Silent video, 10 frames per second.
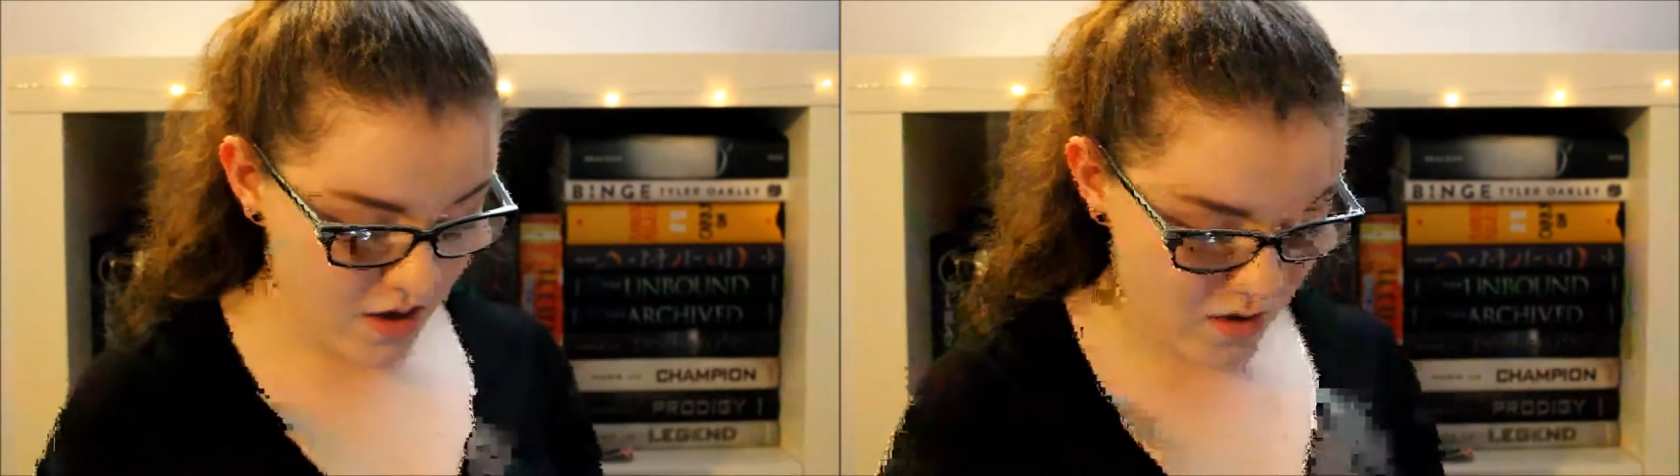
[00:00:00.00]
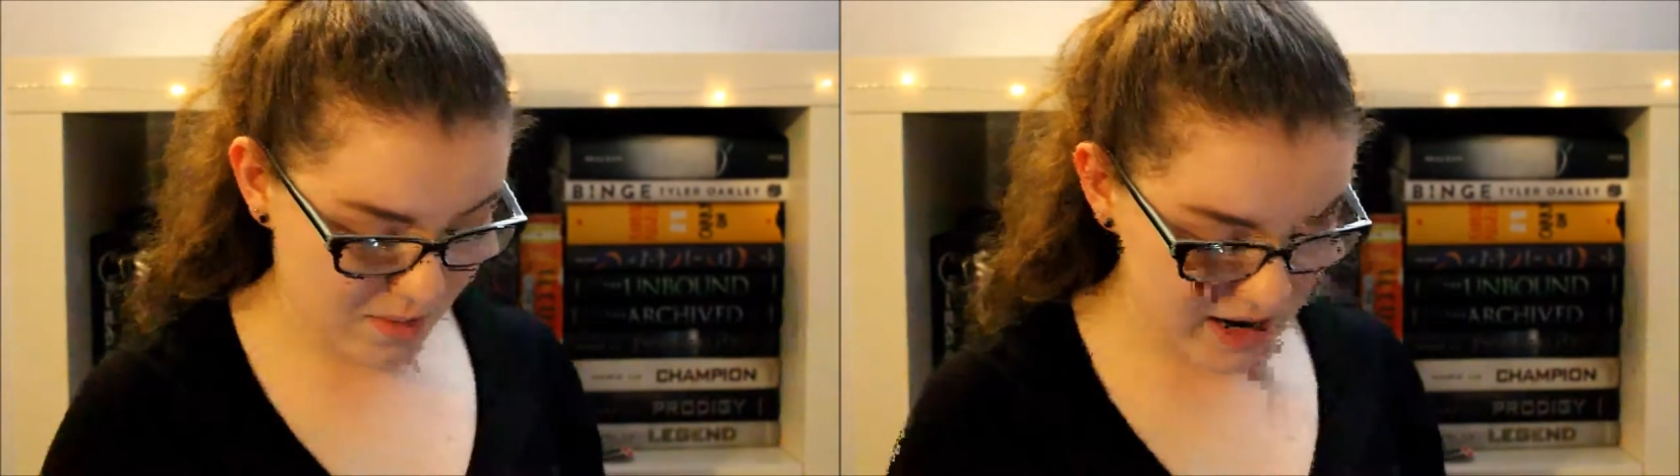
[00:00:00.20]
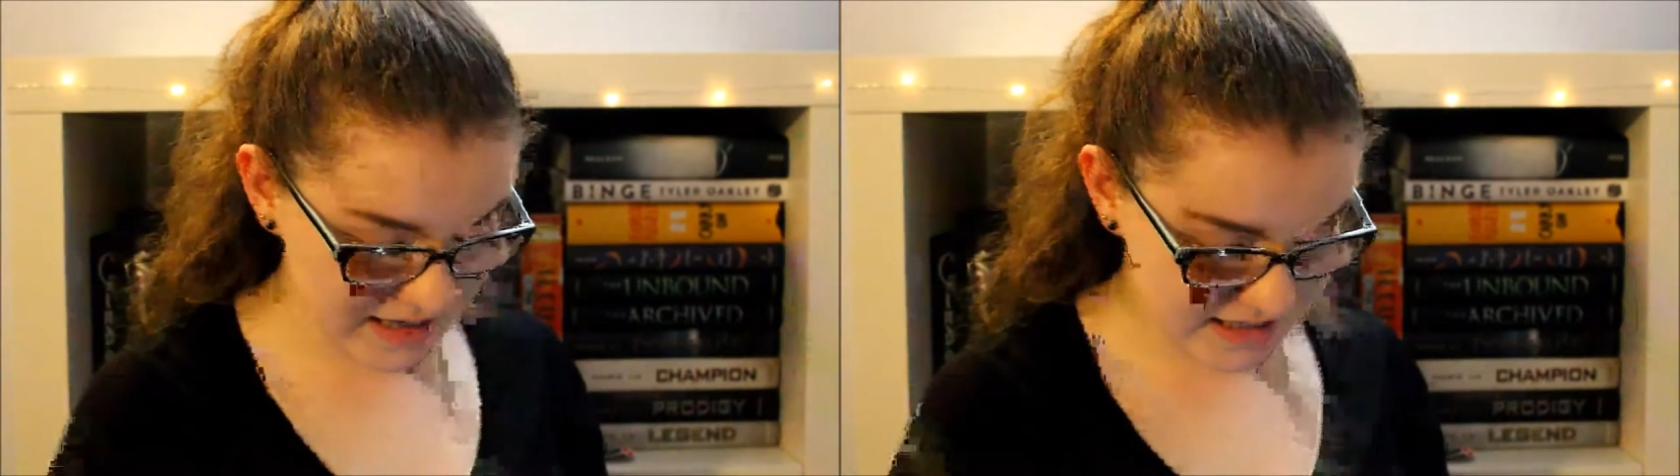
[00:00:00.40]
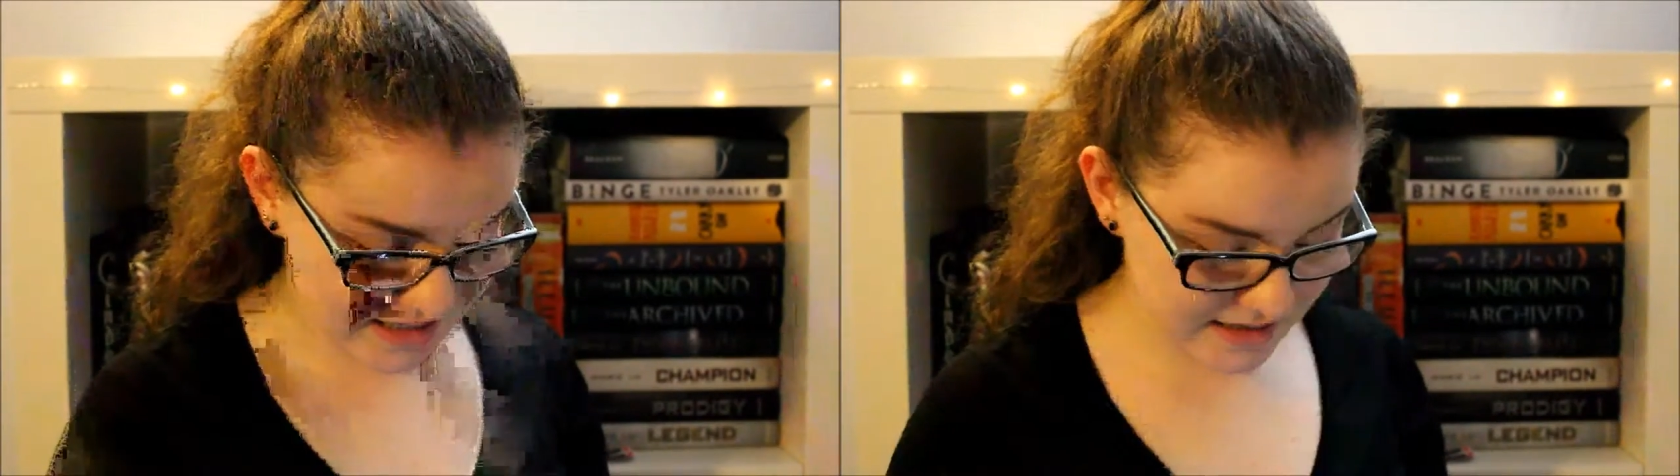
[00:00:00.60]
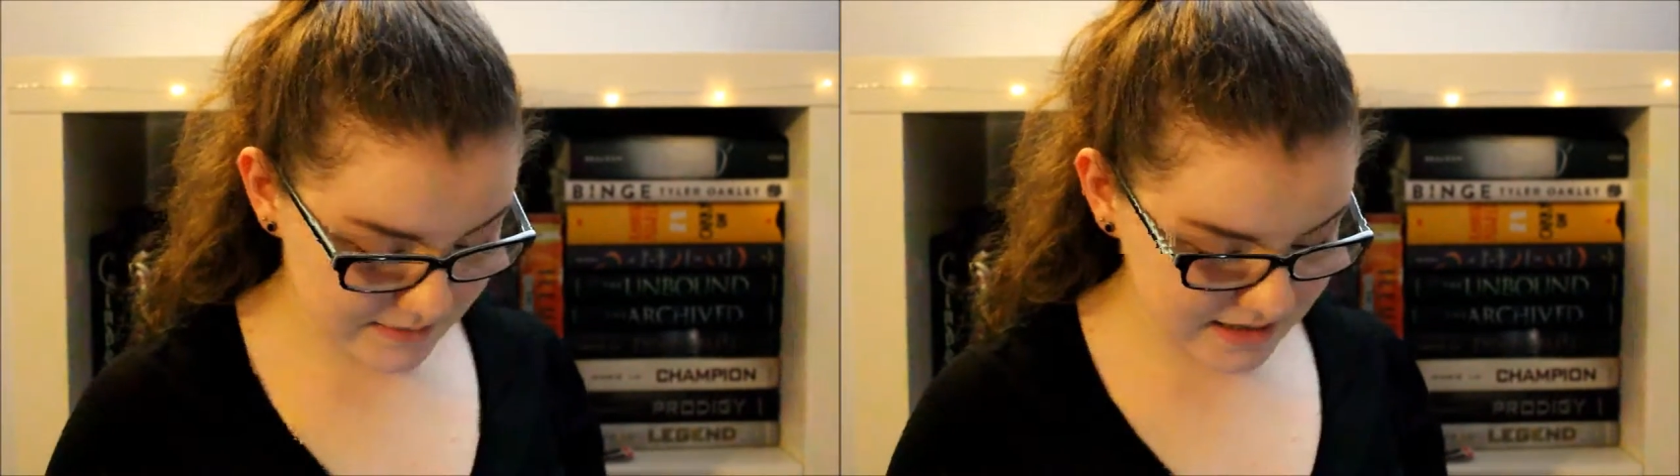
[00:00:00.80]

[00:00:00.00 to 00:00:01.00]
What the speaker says: All right,